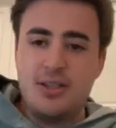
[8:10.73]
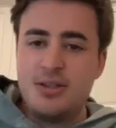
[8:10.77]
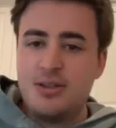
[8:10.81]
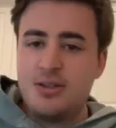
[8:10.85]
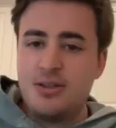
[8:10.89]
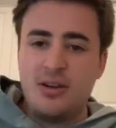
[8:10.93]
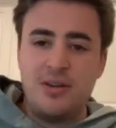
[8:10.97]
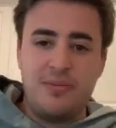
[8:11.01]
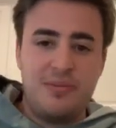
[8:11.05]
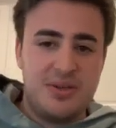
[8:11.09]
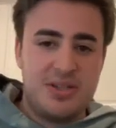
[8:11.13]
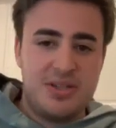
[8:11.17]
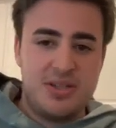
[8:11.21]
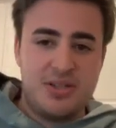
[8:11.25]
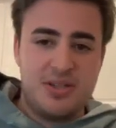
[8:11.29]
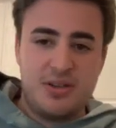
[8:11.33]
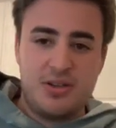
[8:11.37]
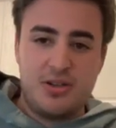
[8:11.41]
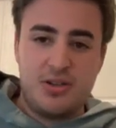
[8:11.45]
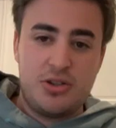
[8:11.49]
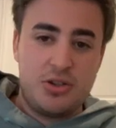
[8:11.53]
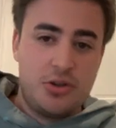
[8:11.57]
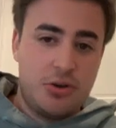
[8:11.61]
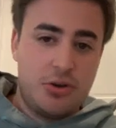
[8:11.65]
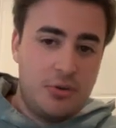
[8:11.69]
Starting a business
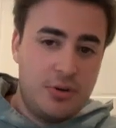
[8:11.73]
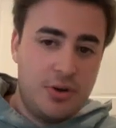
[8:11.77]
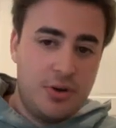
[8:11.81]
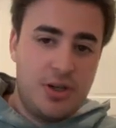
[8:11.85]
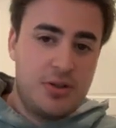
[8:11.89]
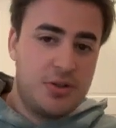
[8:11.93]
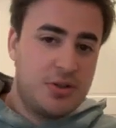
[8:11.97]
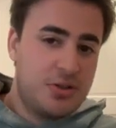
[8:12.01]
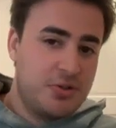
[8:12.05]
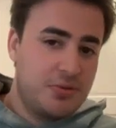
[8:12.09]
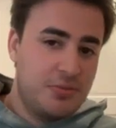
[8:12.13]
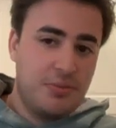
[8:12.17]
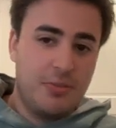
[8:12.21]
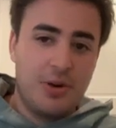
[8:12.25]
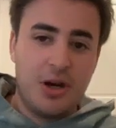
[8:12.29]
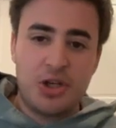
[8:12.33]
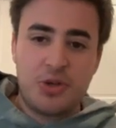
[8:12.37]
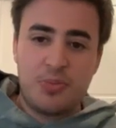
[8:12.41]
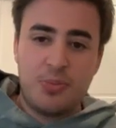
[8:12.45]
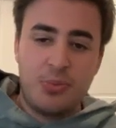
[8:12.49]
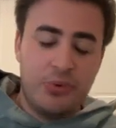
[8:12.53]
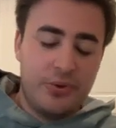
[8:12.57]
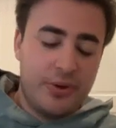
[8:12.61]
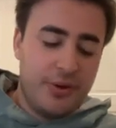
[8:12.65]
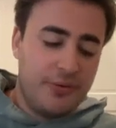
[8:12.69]
as a student is
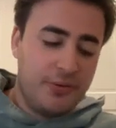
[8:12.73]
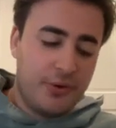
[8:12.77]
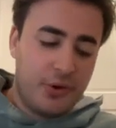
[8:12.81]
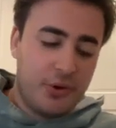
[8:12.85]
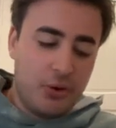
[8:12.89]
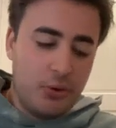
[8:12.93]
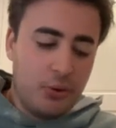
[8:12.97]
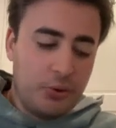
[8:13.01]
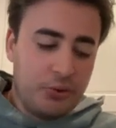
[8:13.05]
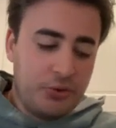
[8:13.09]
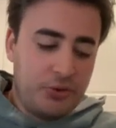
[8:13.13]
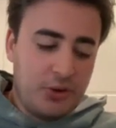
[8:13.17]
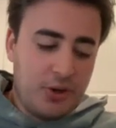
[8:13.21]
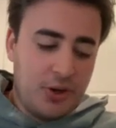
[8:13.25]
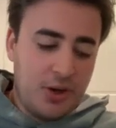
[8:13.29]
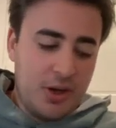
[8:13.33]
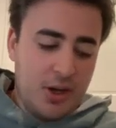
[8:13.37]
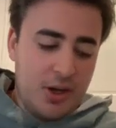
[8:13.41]
much more difficult.